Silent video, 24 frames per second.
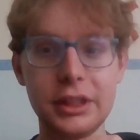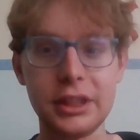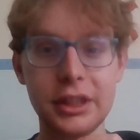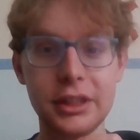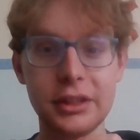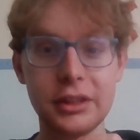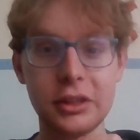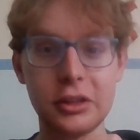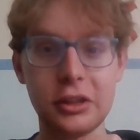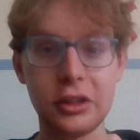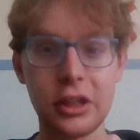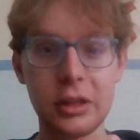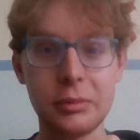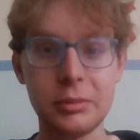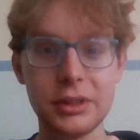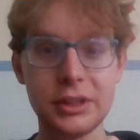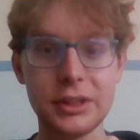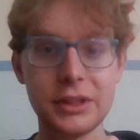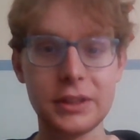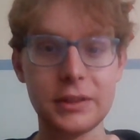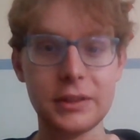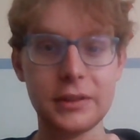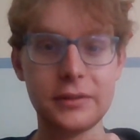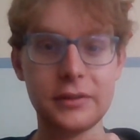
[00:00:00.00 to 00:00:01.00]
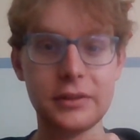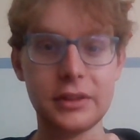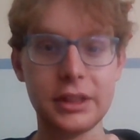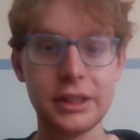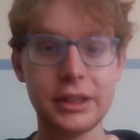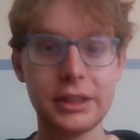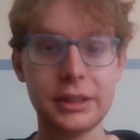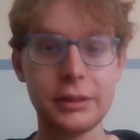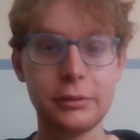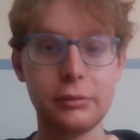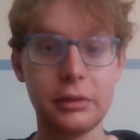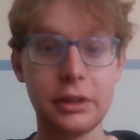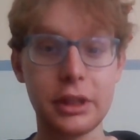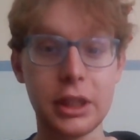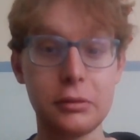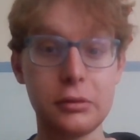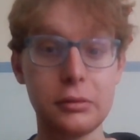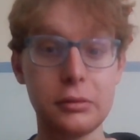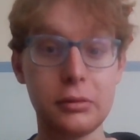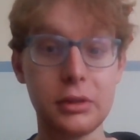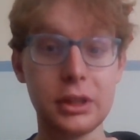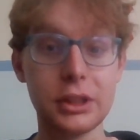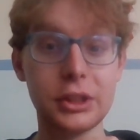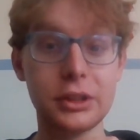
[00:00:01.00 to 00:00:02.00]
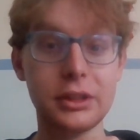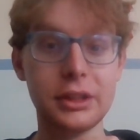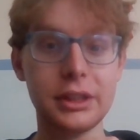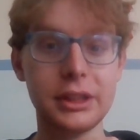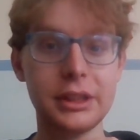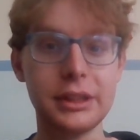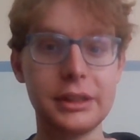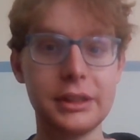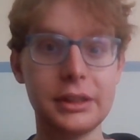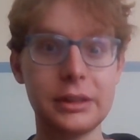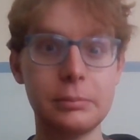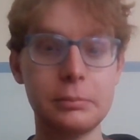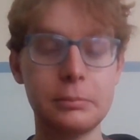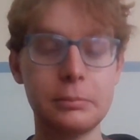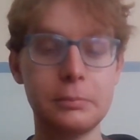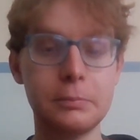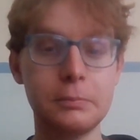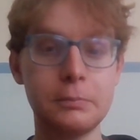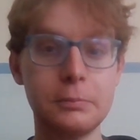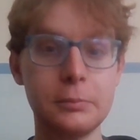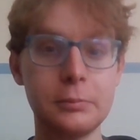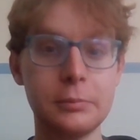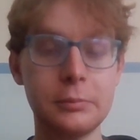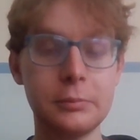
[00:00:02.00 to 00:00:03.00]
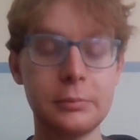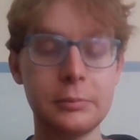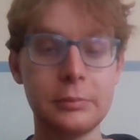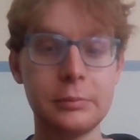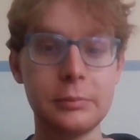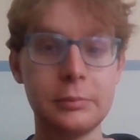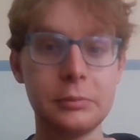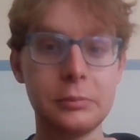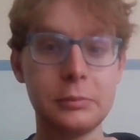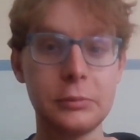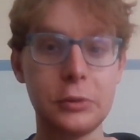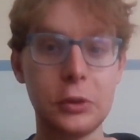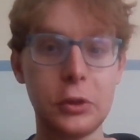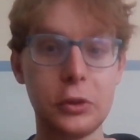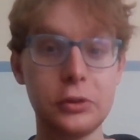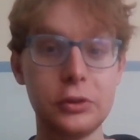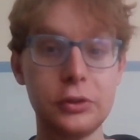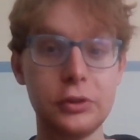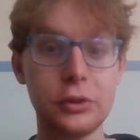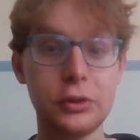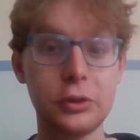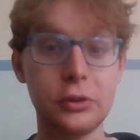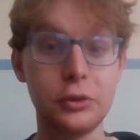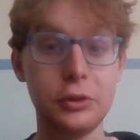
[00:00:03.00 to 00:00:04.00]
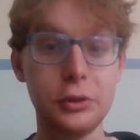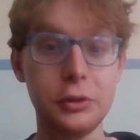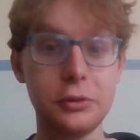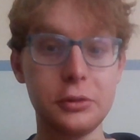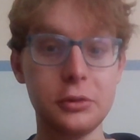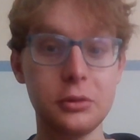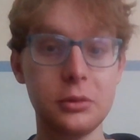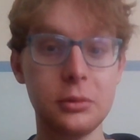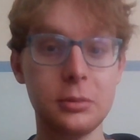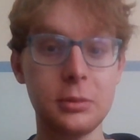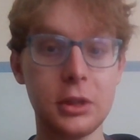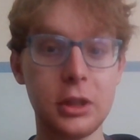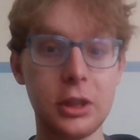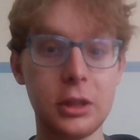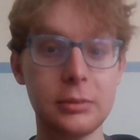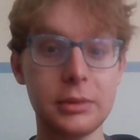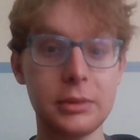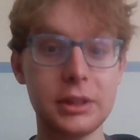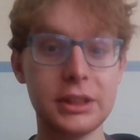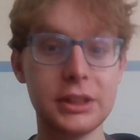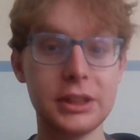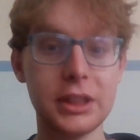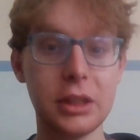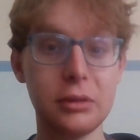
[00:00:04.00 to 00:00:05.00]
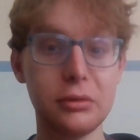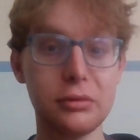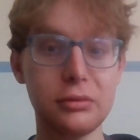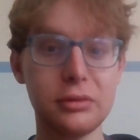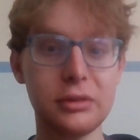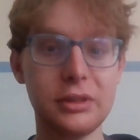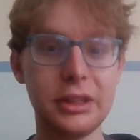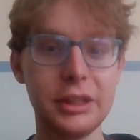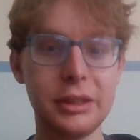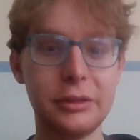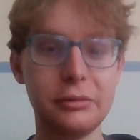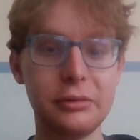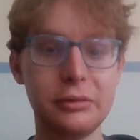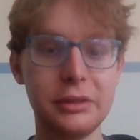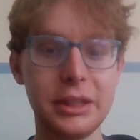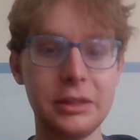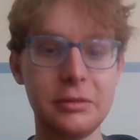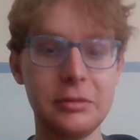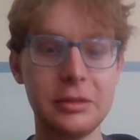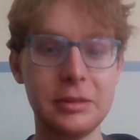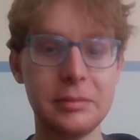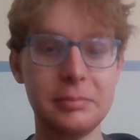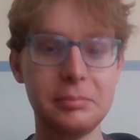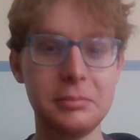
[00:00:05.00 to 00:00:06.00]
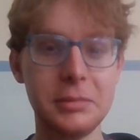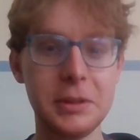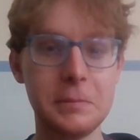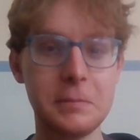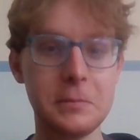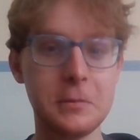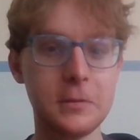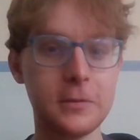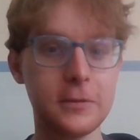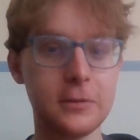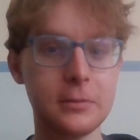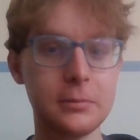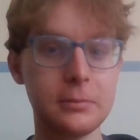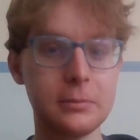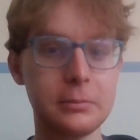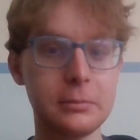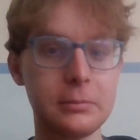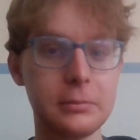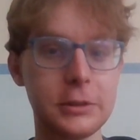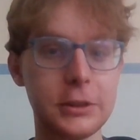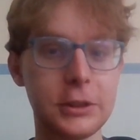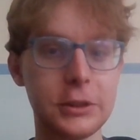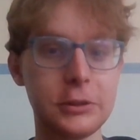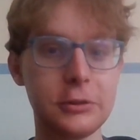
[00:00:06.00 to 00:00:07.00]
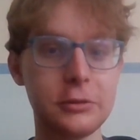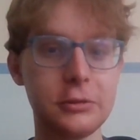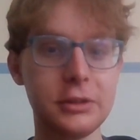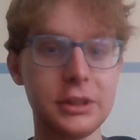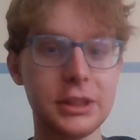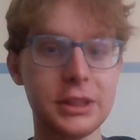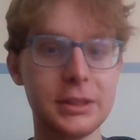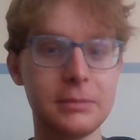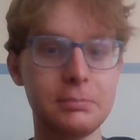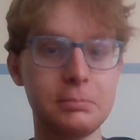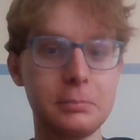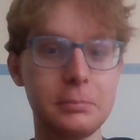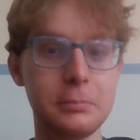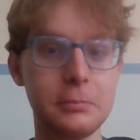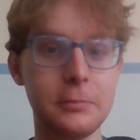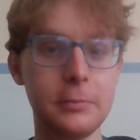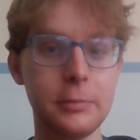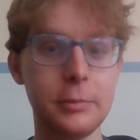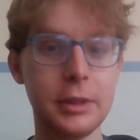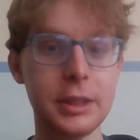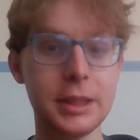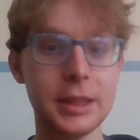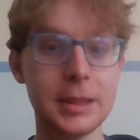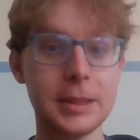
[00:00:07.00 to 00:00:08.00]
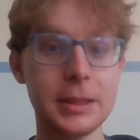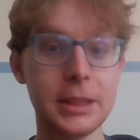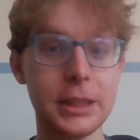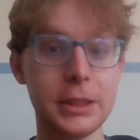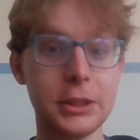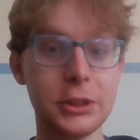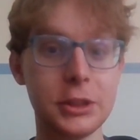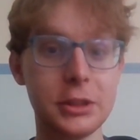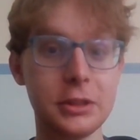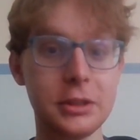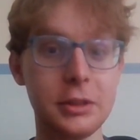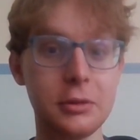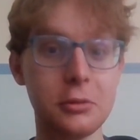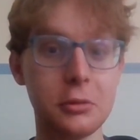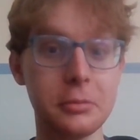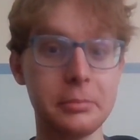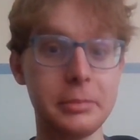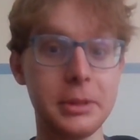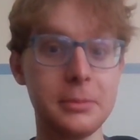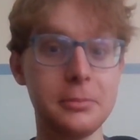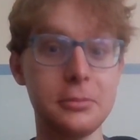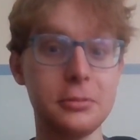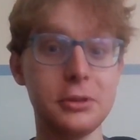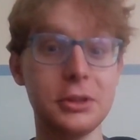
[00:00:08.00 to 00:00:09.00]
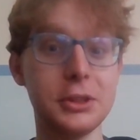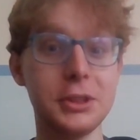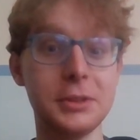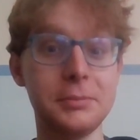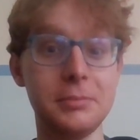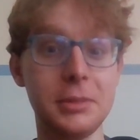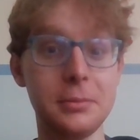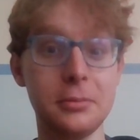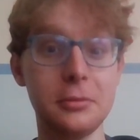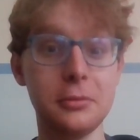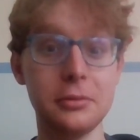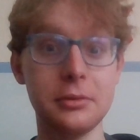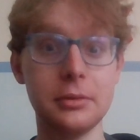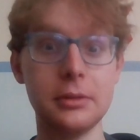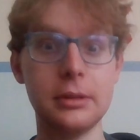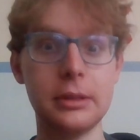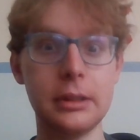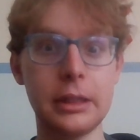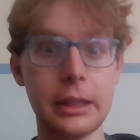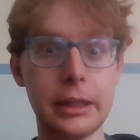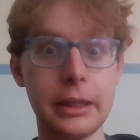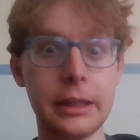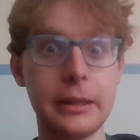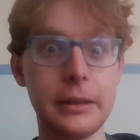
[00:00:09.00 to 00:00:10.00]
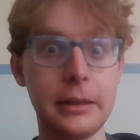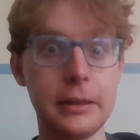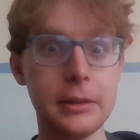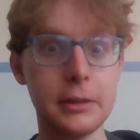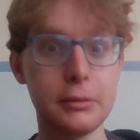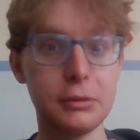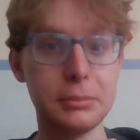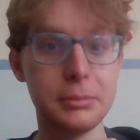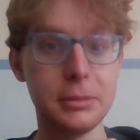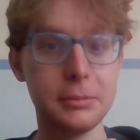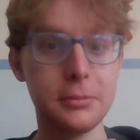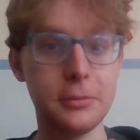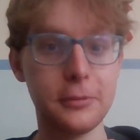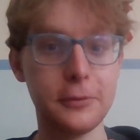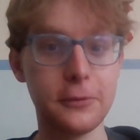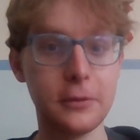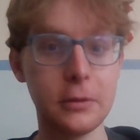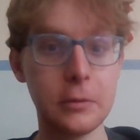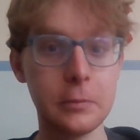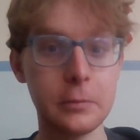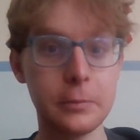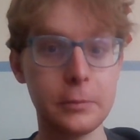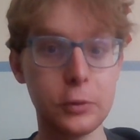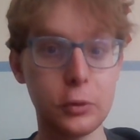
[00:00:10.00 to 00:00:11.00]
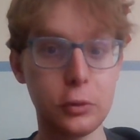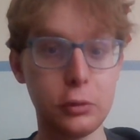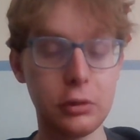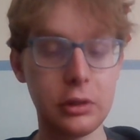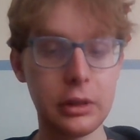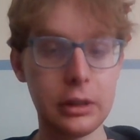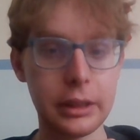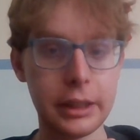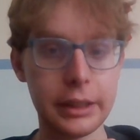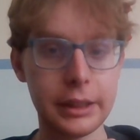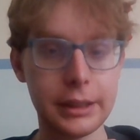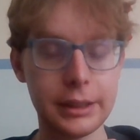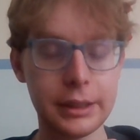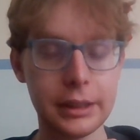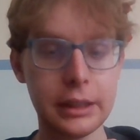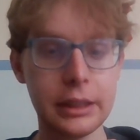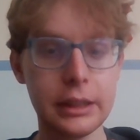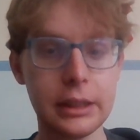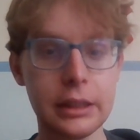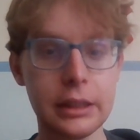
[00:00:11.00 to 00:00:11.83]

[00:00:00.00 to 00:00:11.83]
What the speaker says: in the comments of like when I would watch like on YouTube comments, I would like read people from countries essentially, or people just people. I think there were people from who are like